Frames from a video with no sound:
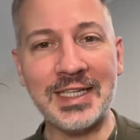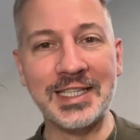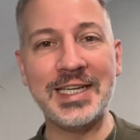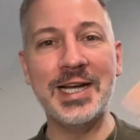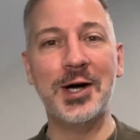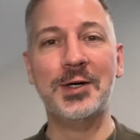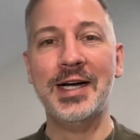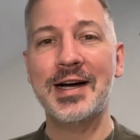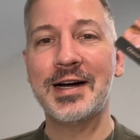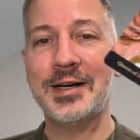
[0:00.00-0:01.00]
Leo,
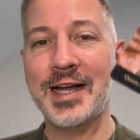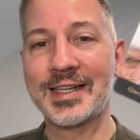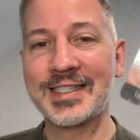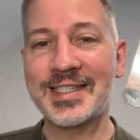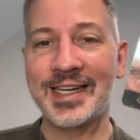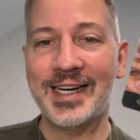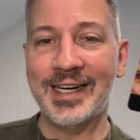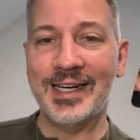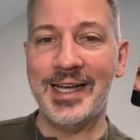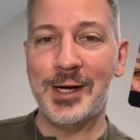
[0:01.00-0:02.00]
our next
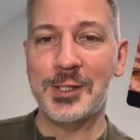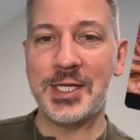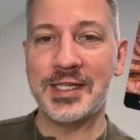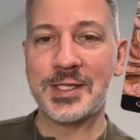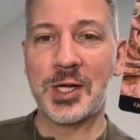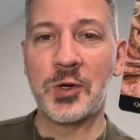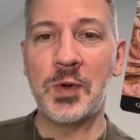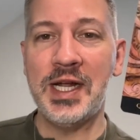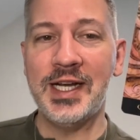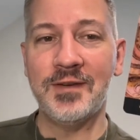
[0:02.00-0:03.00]
energy is the
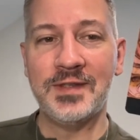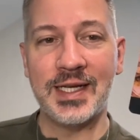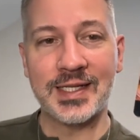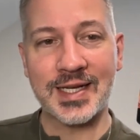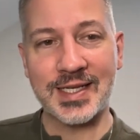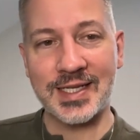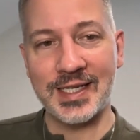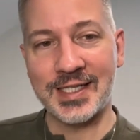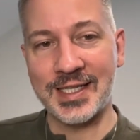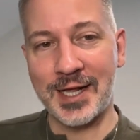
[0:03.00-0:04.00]
Queen of Discs.
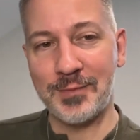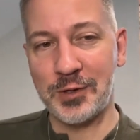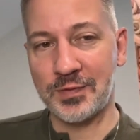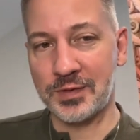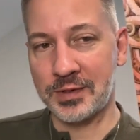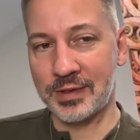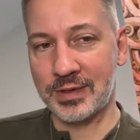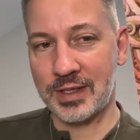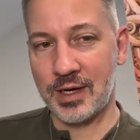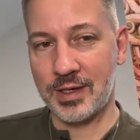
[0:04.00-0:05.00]
Isn't that a beautiful
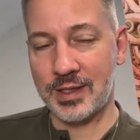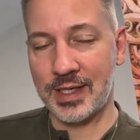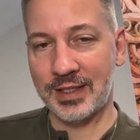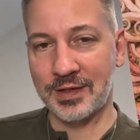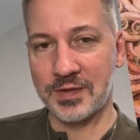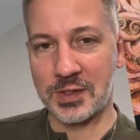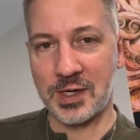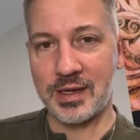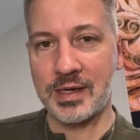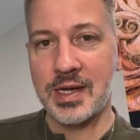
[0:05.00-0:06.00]
card? I love this
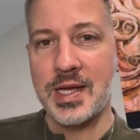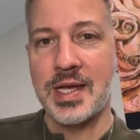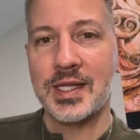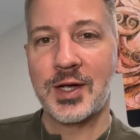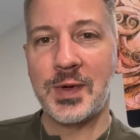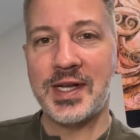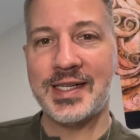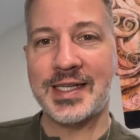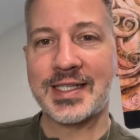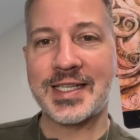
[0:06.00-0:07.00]
card. The Queen of
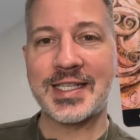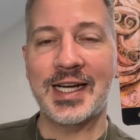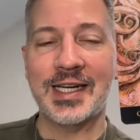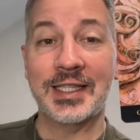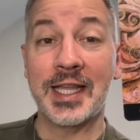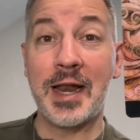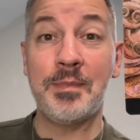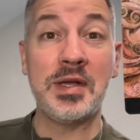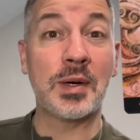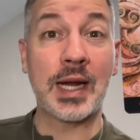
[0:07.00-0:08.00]
Discs, let
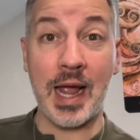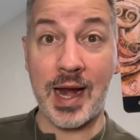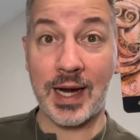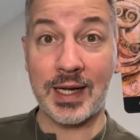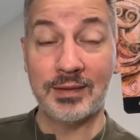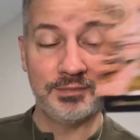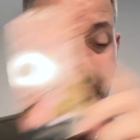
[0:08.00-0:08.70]
it be organic.